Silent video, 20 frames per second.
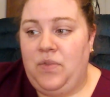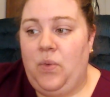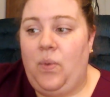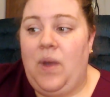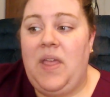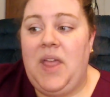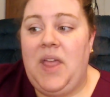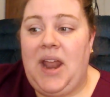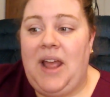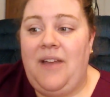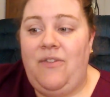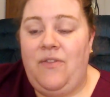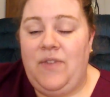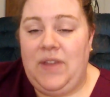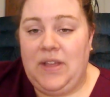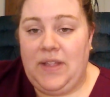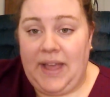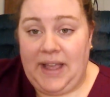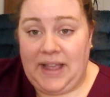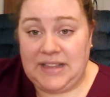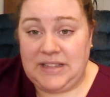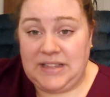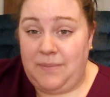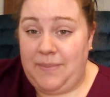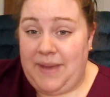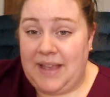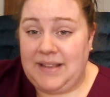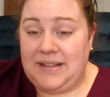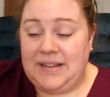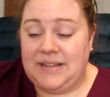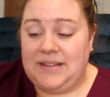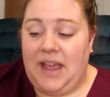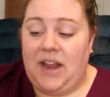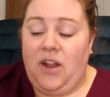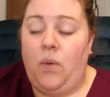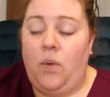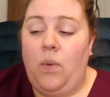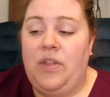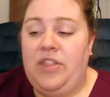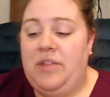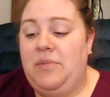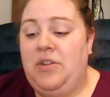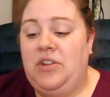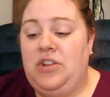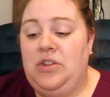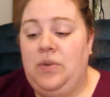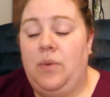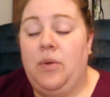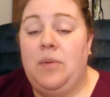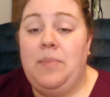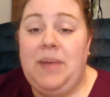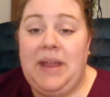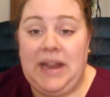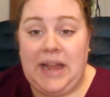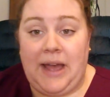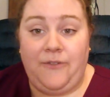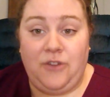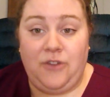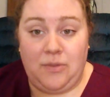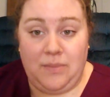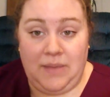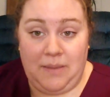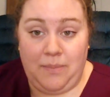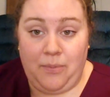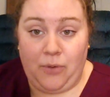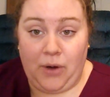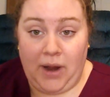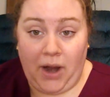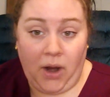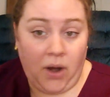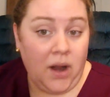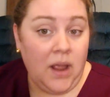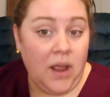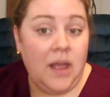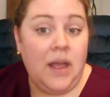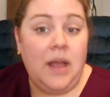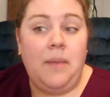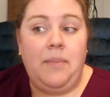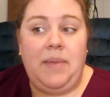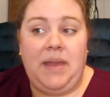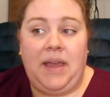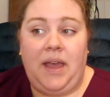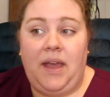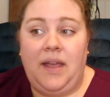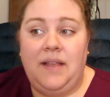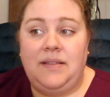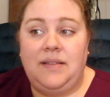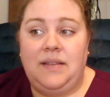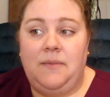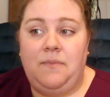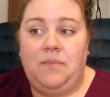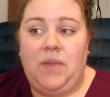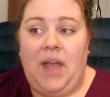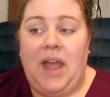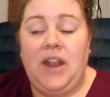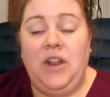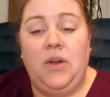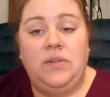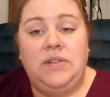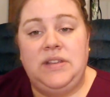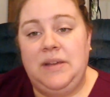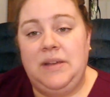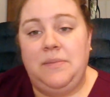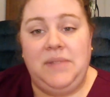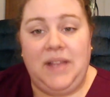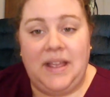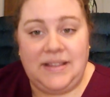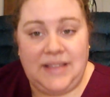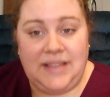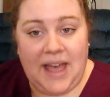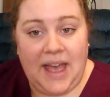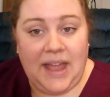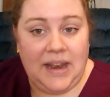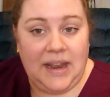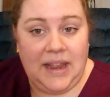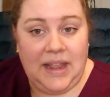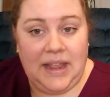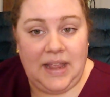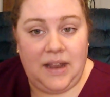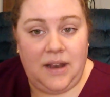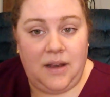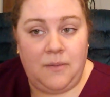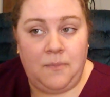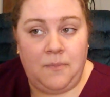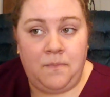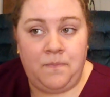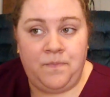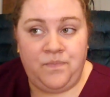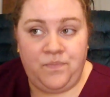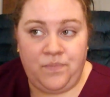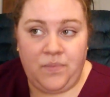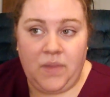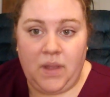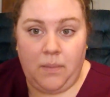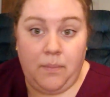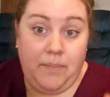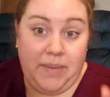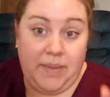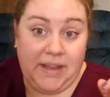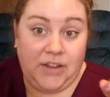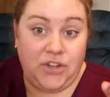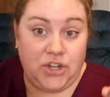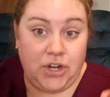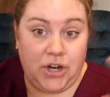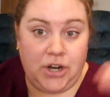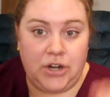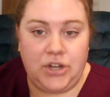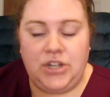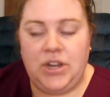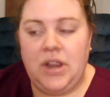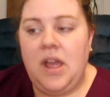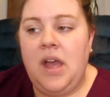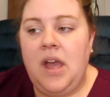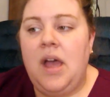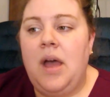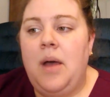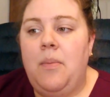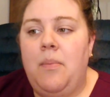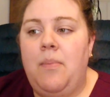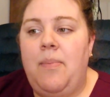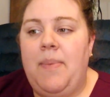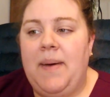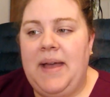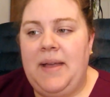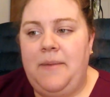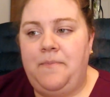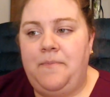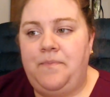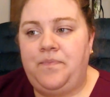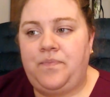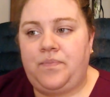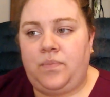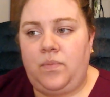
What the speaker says: The way that I feel like is the best is I don't want them to do a repeat after me prayer, because I know Tim does that in big church, but